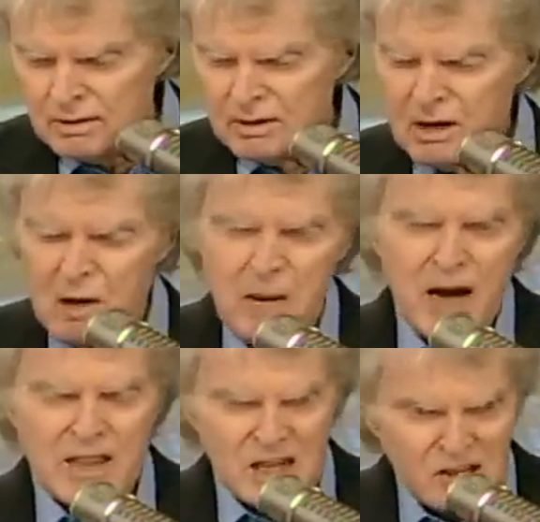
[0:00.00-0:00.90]
Oh,
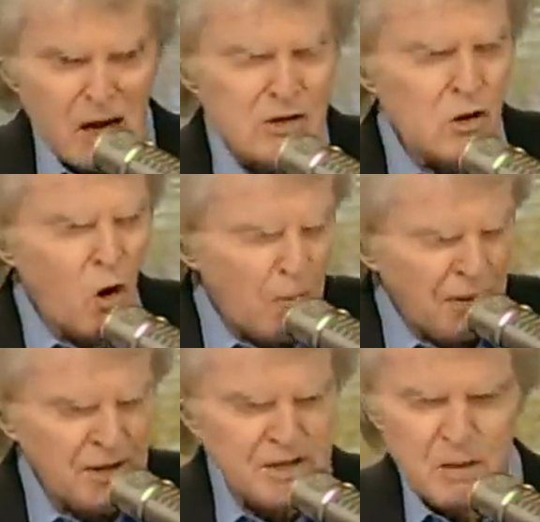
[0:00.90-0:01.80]
that's how you open
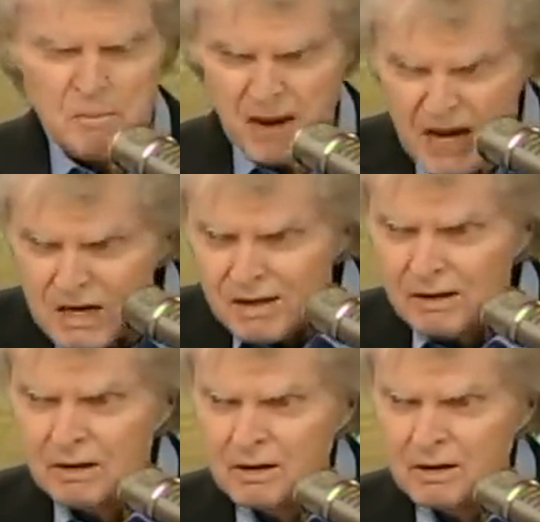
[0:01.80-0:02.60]
the debate?